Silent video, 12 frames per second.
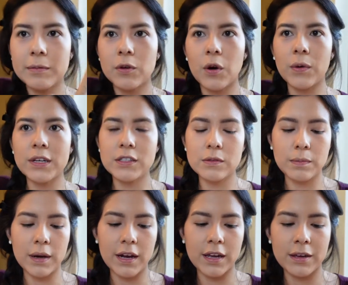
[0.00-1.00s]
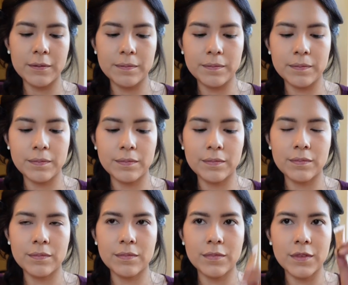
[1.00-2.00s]
going to buy
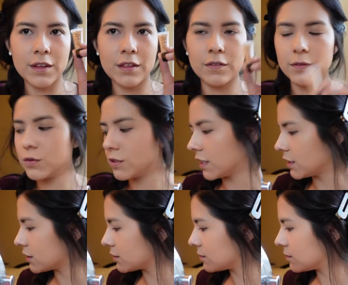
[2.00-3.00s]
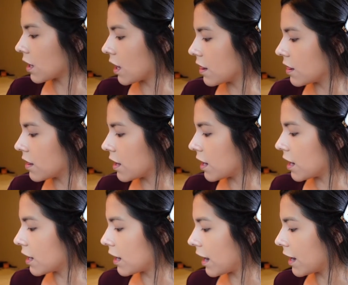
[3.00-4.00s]
the full size. And
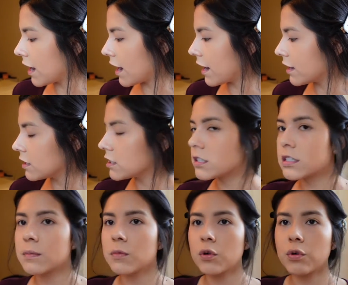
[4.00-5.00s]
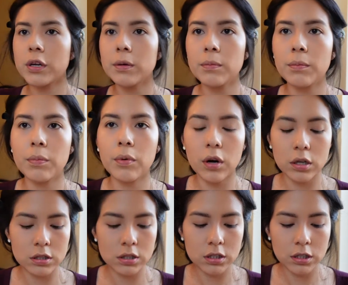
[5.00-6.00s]
then I added some cream
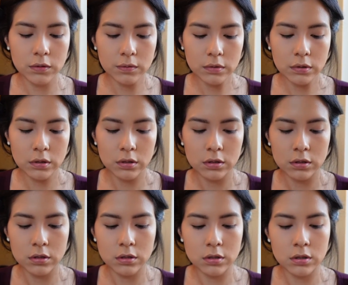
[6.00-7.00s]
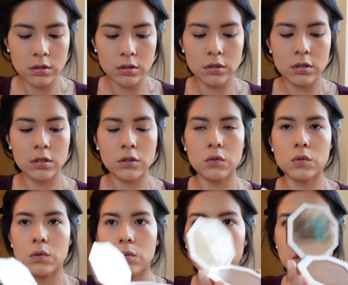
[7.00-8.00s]
bronzer. This
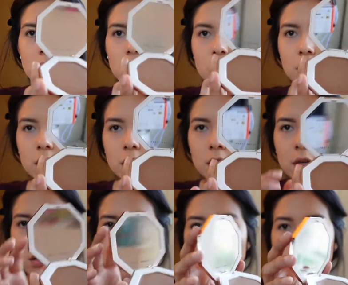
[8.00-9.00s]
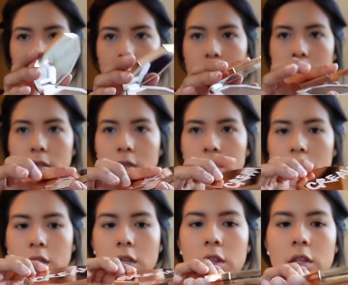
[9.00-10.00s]
one right here. Oops.
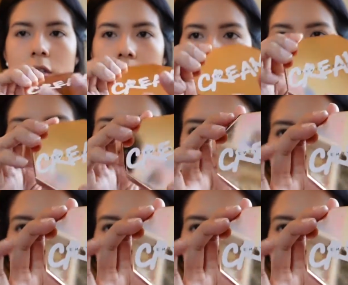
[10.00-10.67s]
This one